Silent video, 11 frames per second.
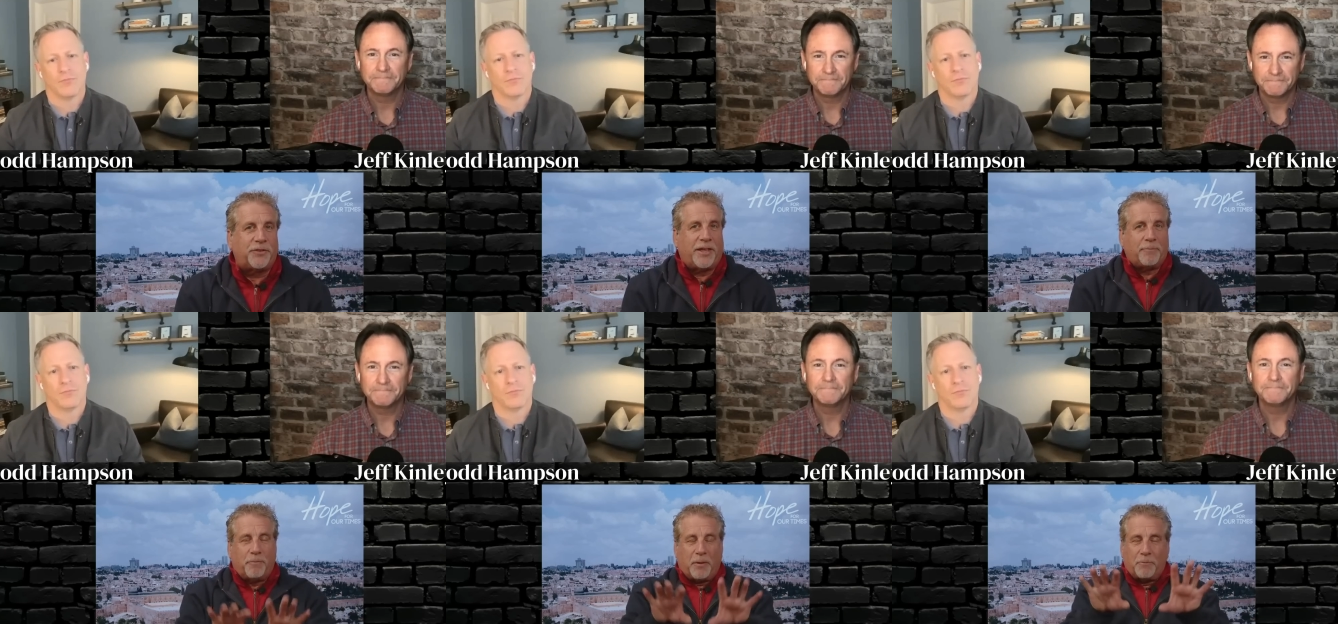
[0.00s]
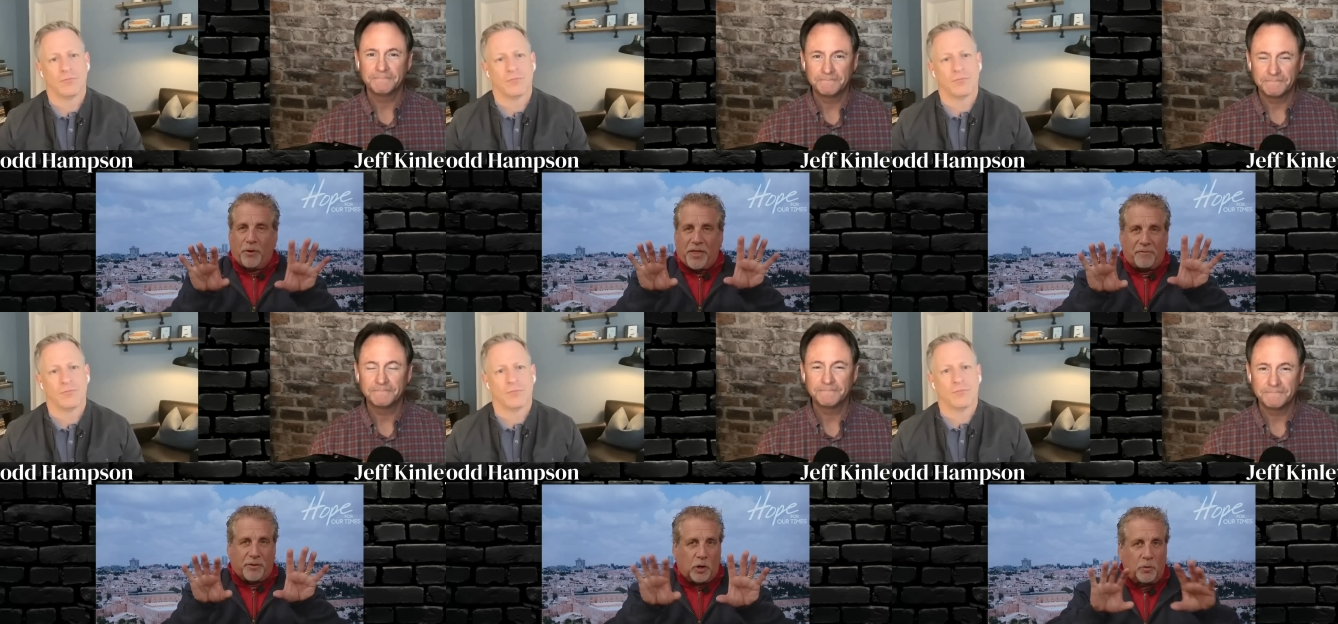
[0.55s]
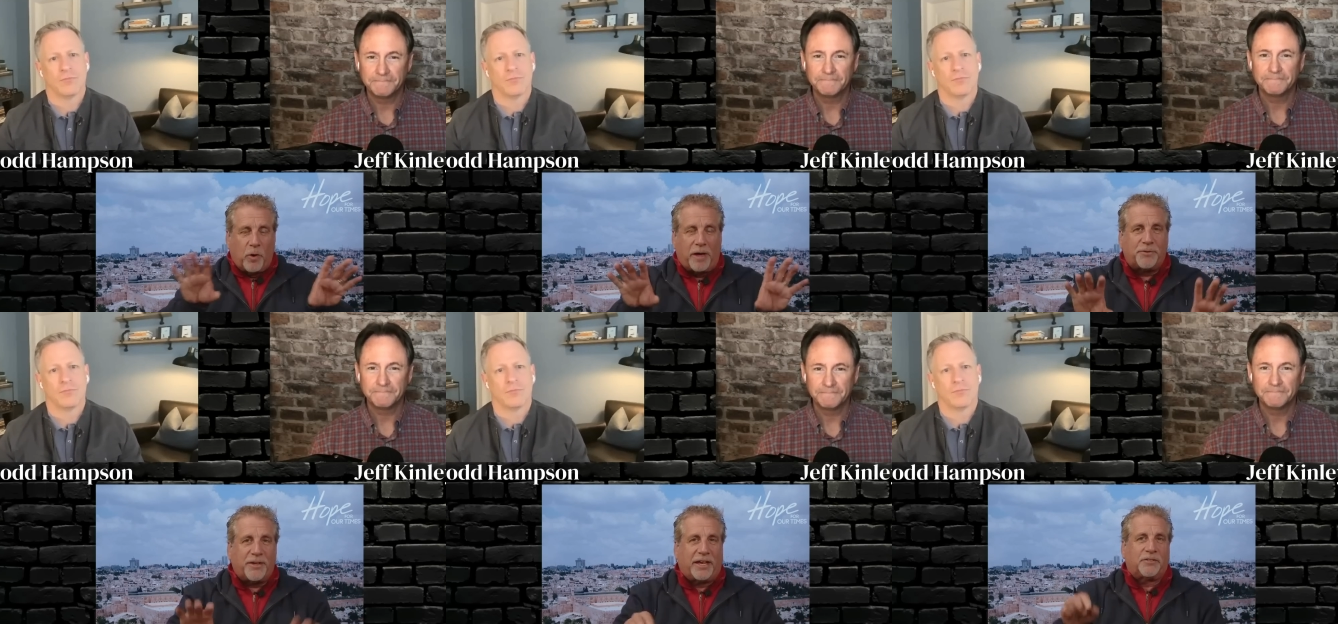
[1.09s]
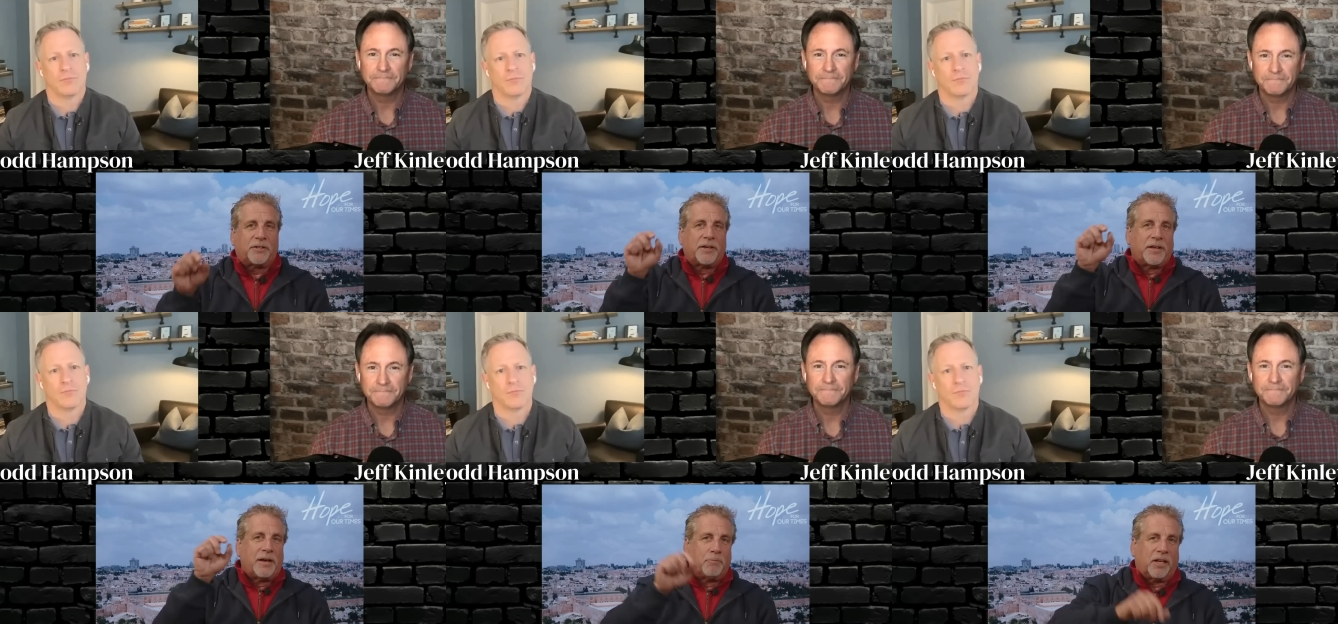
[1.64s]
Speaker 1: They both have their own websites,
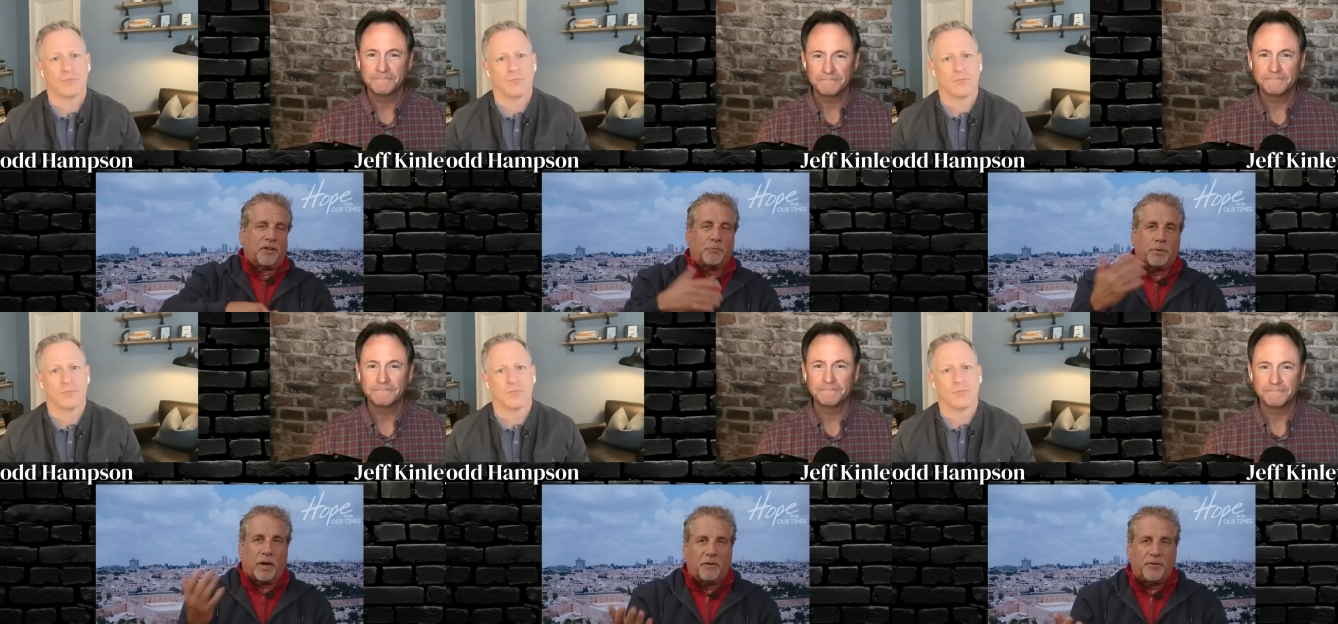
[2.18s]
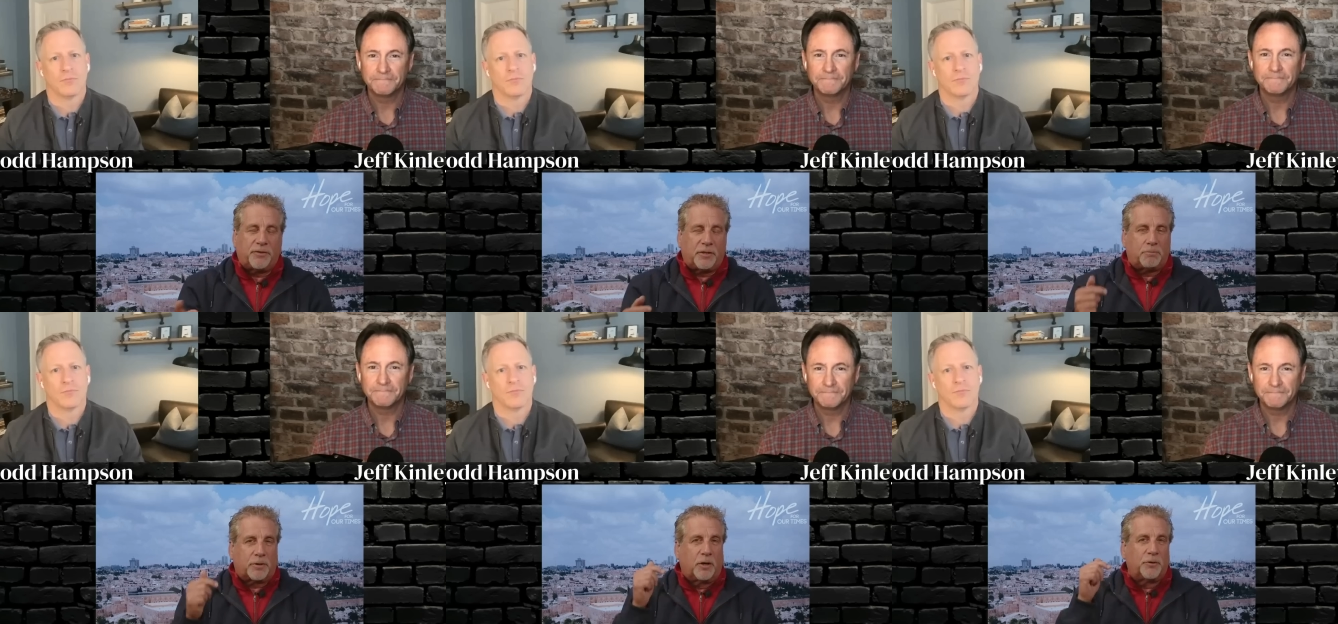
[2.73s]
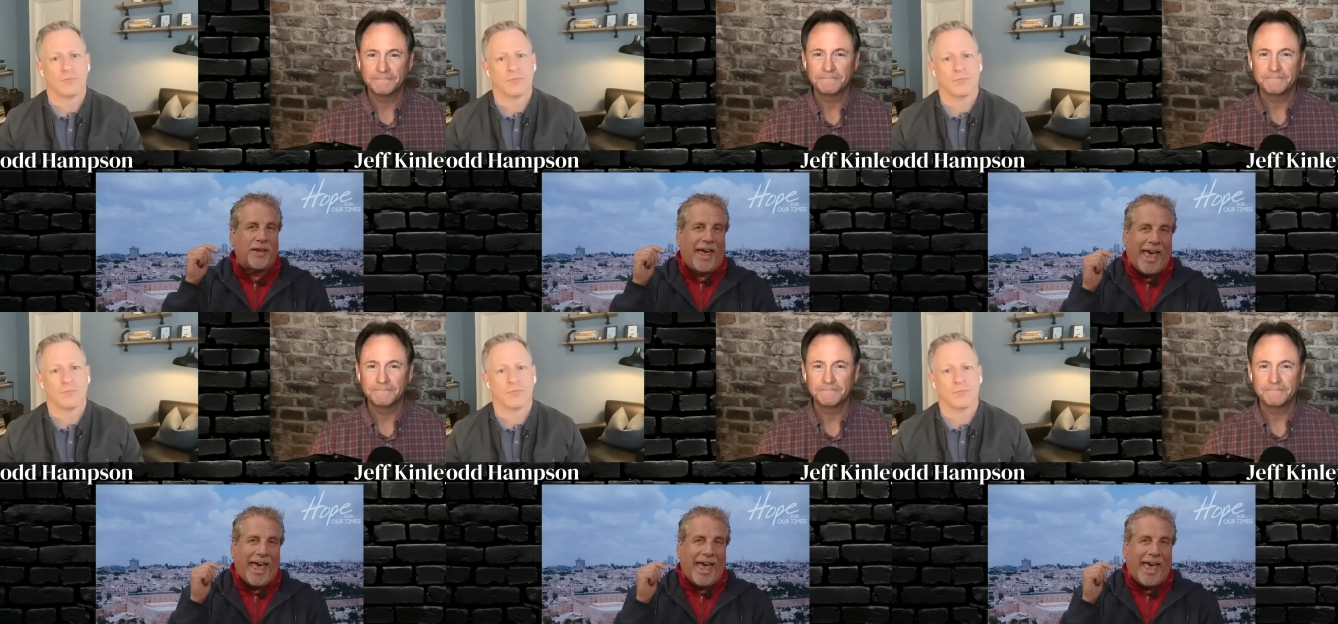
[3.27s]
plus Prophecy Pros.